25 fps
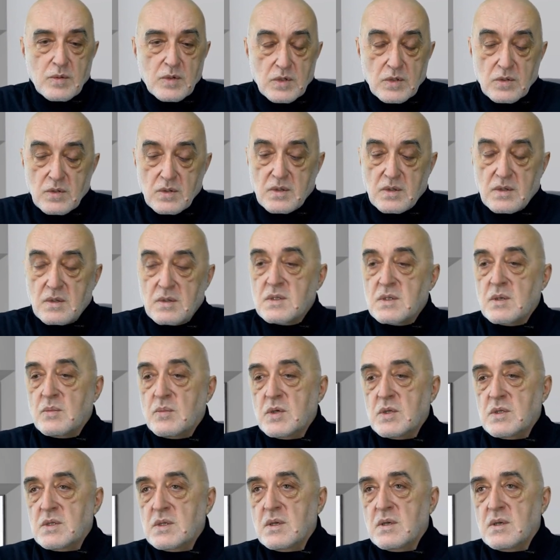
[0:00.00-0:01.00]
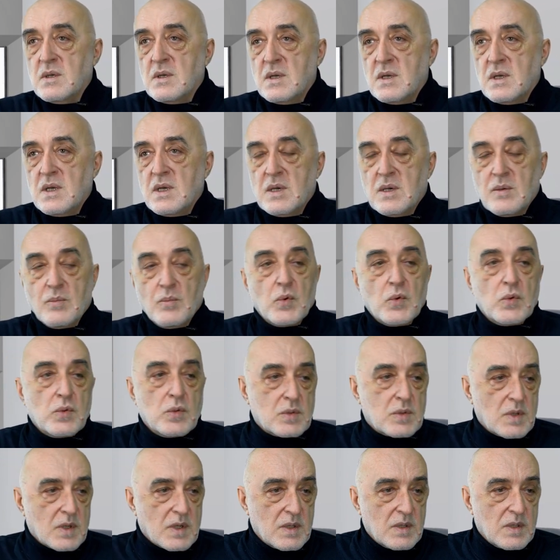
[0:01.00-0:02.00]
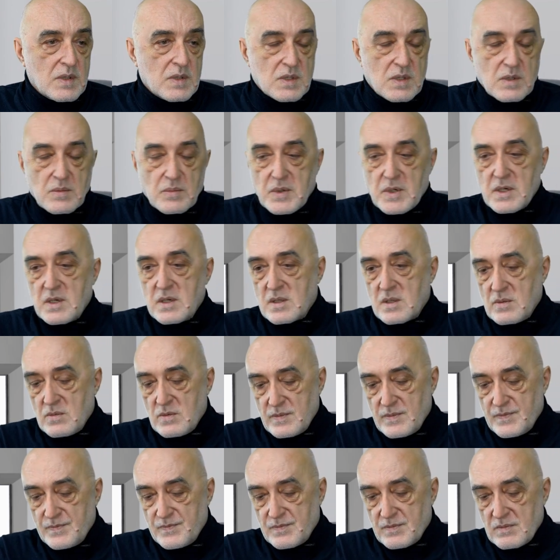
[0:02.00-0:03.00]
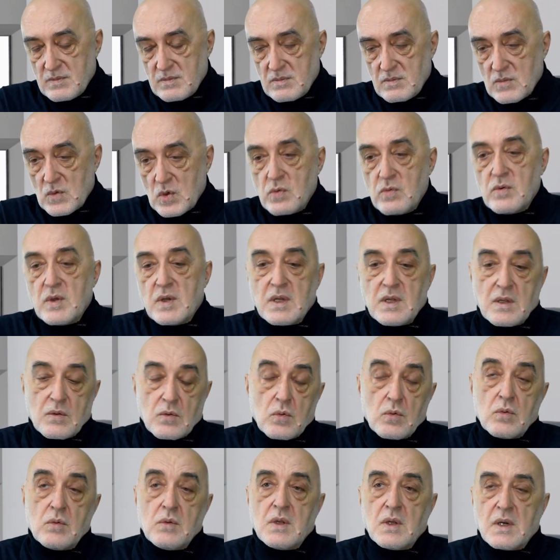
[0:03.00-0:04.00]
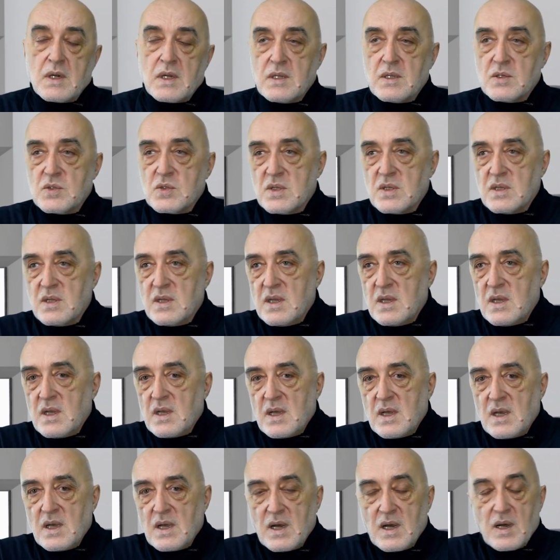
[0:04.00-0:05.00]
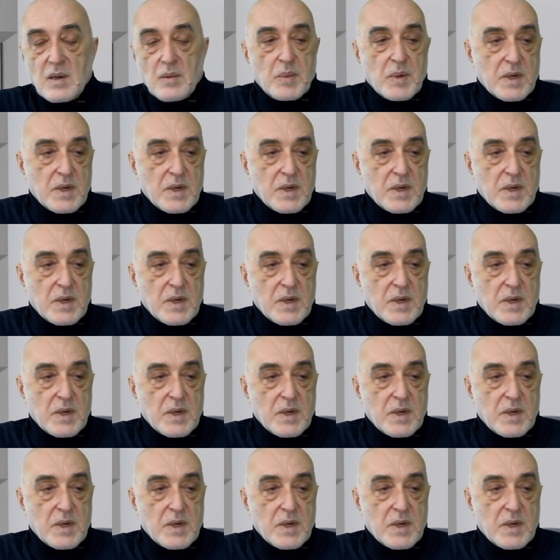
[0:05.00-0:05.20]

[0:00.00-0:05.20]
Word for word: And I think that these events will be full of joy. Well, not of joy, they will be pleasant.